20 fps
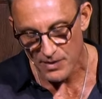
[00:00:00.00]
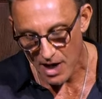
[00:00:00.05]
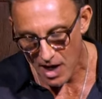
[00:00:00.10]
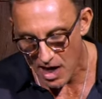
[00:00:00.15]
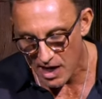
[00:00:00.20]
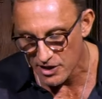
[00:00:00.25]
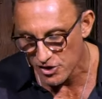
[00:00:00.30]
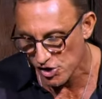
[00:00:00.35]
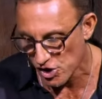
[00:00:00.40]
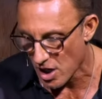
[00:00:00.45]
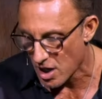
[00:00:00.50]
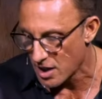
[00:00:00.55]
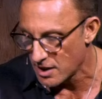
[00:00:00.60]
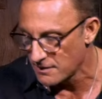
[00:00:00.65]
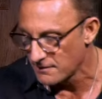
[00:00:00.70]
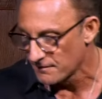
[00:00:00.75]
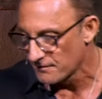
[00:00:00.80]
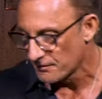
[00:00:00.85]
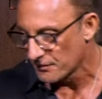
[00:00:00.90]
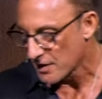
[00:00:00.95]
Hi,
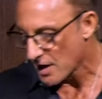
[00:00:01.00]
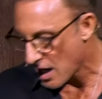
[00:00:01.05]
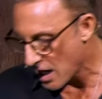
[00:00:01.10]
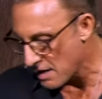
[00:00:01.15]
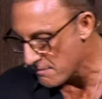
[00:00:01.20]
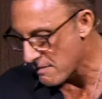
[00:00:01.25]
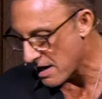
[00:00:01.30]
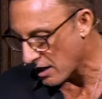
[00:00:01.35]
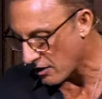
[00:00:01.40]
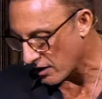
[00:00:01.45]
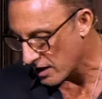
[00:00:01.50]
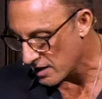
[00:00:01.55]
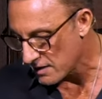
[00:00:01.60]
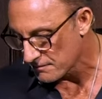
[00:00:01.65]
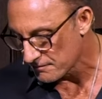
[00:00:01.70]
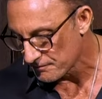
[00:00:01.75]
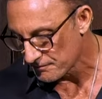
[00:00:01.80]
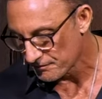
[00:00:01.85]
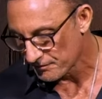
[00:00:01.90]
John, hi, Mary,